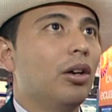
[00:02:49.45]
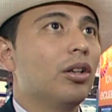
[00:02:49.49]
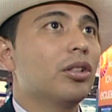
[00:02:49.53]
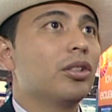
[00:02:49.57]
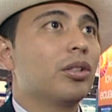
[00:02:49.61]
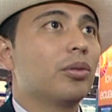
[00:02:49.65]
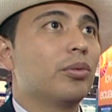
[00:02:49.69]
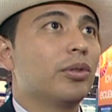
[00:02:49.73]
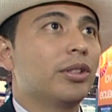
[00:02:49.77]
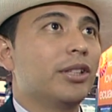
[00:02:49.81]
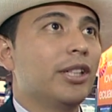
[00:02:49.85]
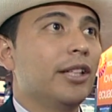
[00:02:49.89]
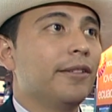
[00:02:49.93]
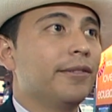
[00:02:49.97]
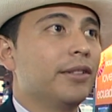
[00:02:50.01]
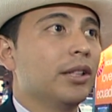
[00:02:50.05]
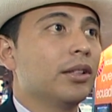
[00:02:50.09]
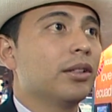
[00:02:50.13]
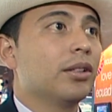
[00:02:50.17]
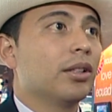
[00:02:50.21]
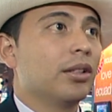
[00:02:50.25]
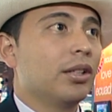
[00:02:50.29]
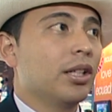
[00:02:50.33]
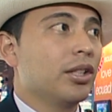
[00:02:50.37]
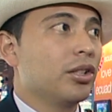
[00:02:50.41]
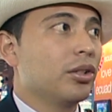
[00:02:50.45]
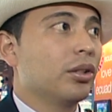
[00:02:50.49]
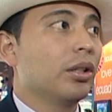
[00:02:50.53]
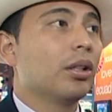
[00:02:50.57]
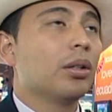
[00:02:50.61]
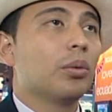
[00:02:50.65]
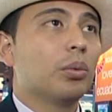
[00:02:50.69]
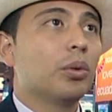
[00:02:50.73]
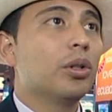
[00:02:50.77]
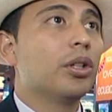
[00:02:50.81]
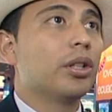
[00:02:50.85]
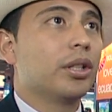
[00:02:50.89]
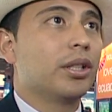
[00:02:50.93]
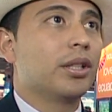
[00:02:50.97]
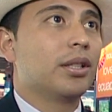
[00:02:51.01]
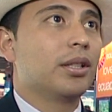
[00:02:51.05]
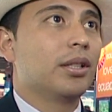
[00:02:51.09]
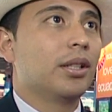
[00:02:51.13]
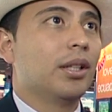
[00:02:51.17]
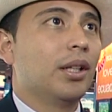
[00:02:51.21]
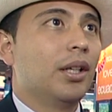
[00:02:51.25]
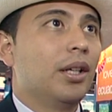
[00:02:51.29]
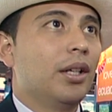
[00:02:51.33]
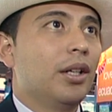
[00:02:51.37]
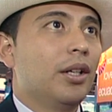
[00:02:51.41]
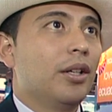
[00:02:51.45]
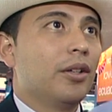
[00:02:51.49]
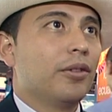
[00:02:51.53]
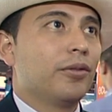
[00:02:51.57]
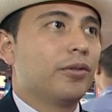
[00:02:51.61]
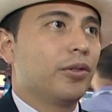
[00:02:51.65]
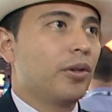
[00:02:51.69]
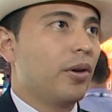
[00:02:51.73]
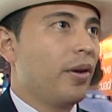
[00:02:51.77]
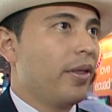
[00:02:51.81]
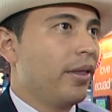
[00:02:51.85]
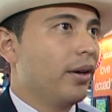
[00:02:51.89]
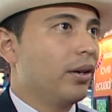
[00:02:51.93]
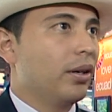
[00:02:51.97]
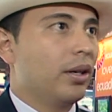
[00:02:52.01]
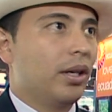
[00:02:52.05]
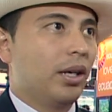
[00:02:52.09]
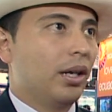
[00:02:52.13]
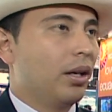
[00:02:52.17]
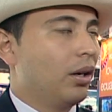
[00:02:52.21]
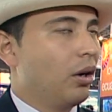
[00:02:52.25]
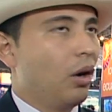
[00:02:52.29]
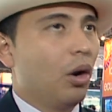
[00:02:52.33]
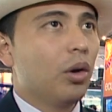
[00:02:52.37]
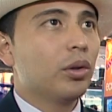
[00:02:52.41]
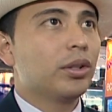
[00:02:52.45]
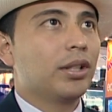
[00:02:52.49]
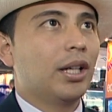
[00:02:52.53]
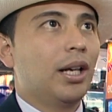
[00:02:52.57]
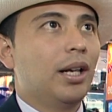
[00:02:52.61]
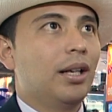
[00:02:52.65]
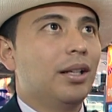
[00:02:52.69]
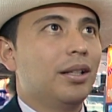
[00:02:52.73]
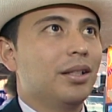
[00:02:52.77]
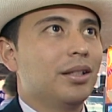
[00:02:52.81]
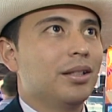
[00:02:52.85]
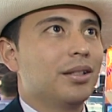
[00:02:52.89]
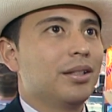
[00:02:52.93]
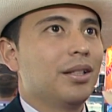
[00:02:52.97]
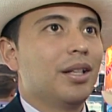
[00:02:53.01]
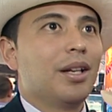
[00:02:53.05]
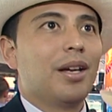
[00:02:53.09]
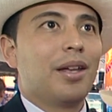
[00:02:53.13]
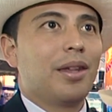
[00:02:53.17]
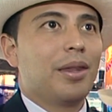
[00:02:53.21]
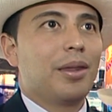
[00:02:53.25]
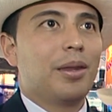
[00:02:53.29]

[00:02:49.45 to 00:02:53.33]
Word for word: also received international awards mm. for their hotels.